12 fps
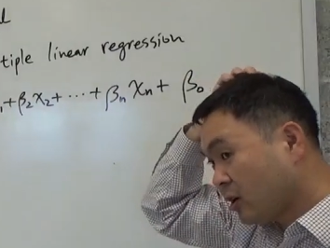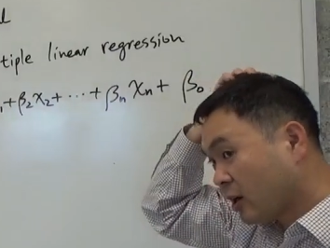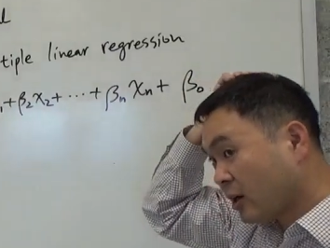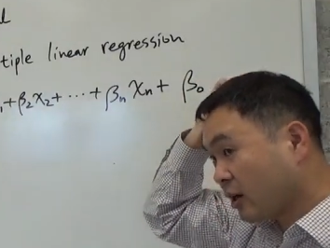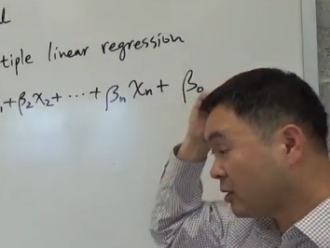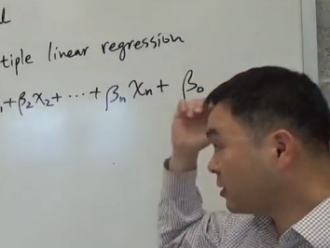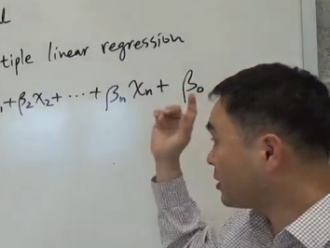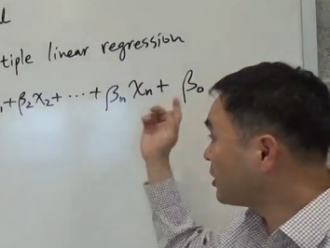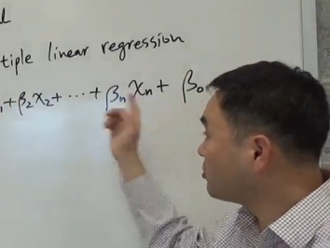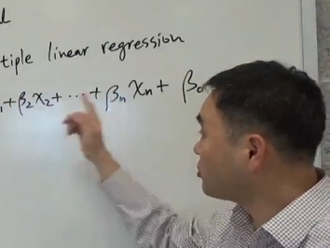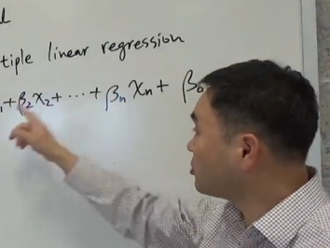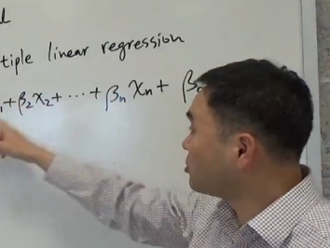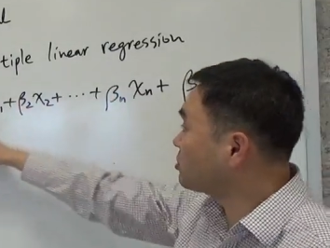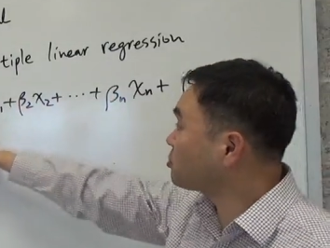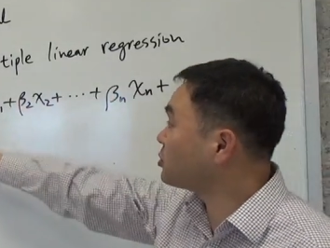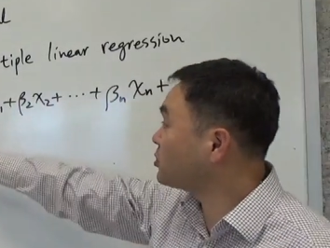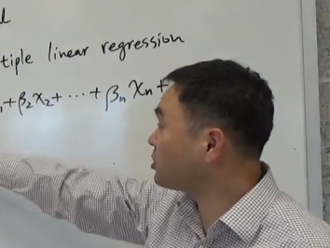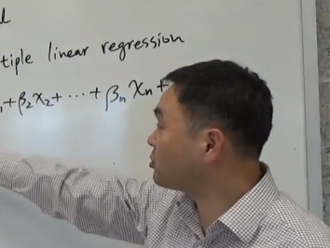and it gives you the
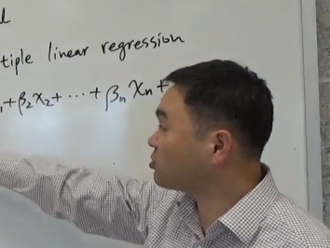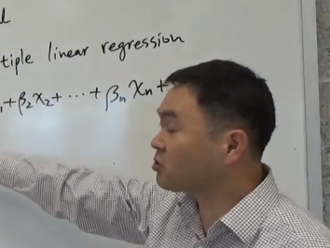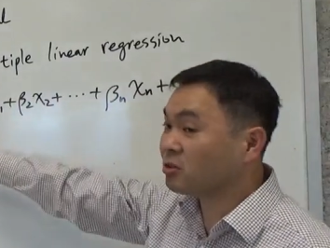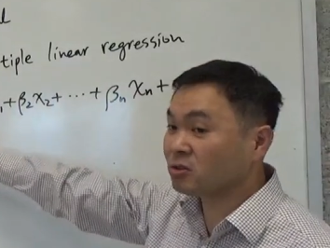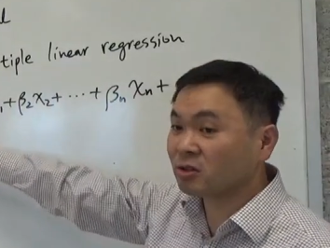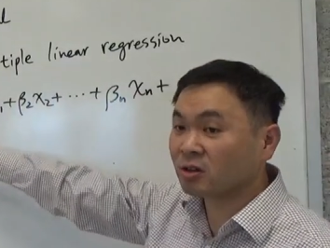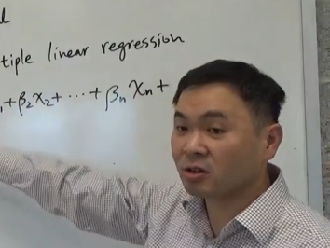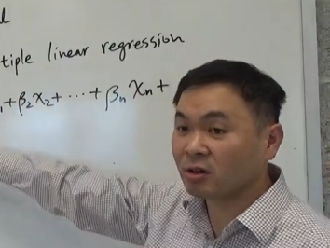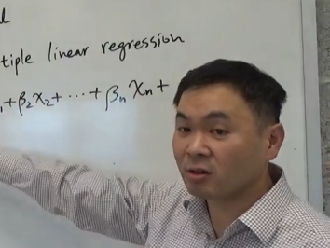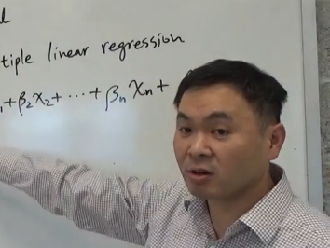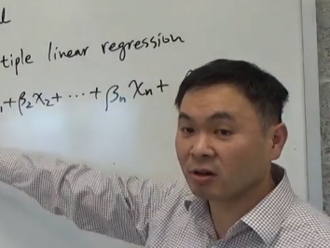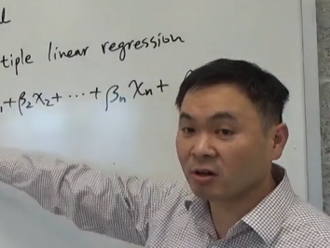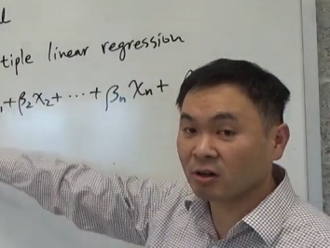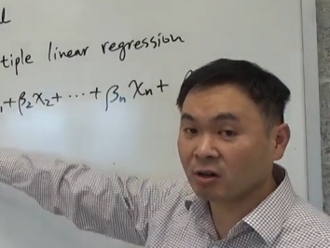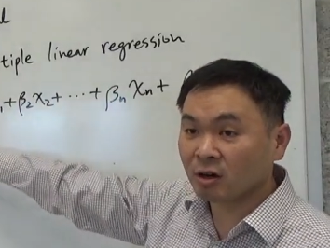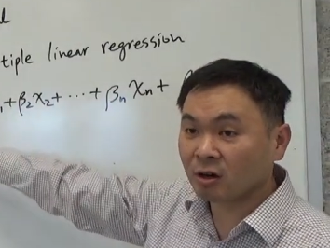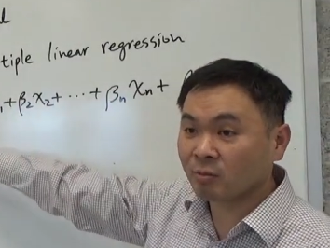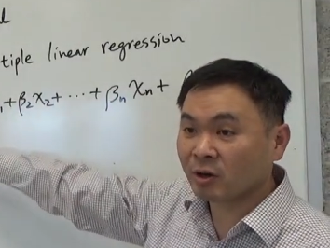prediction
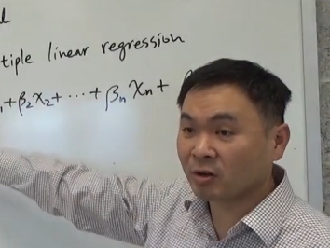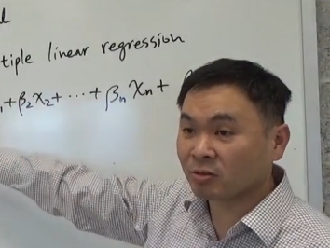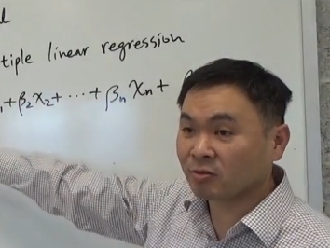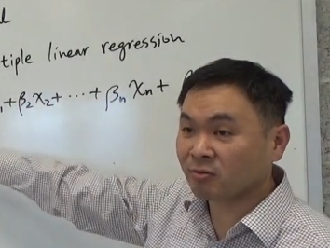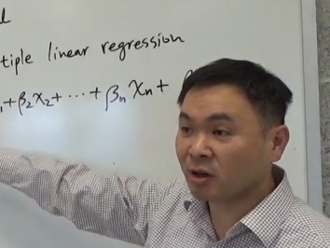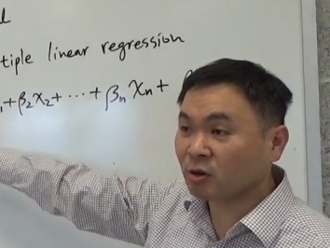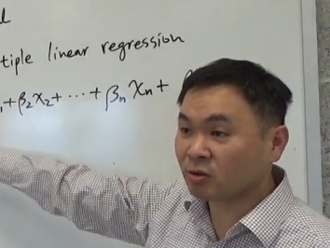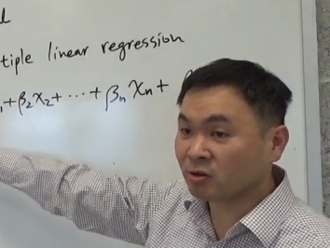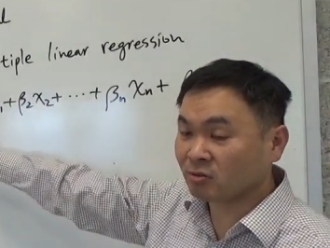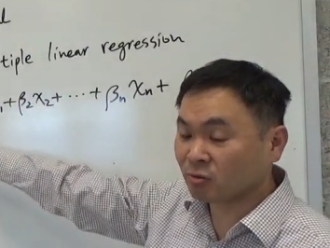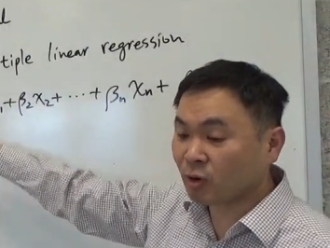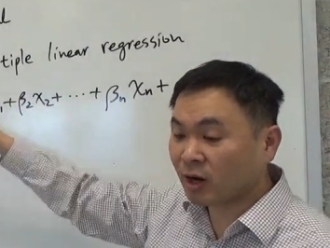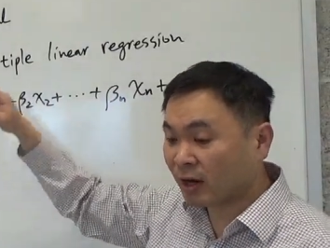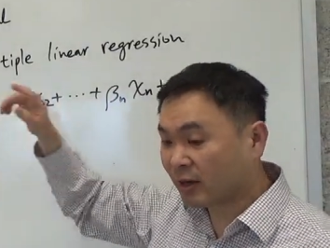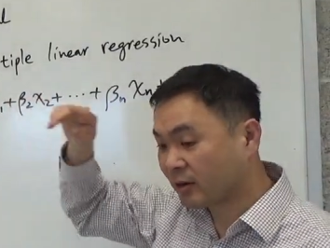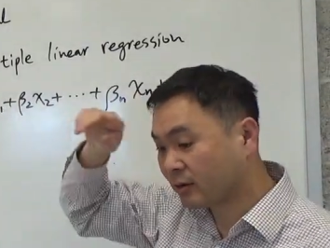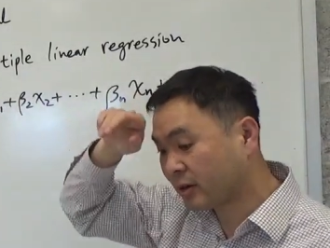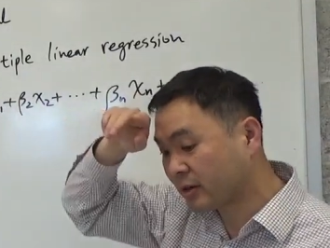about the value of
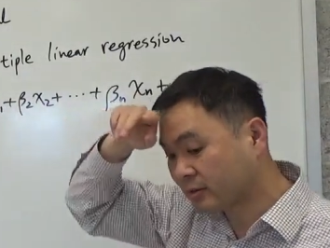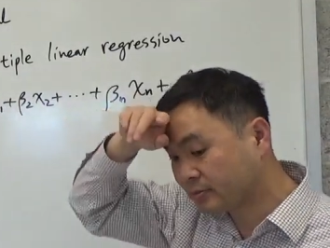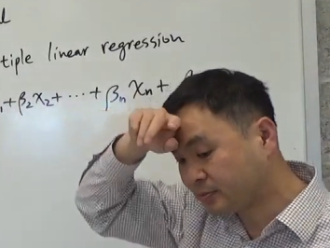y, right?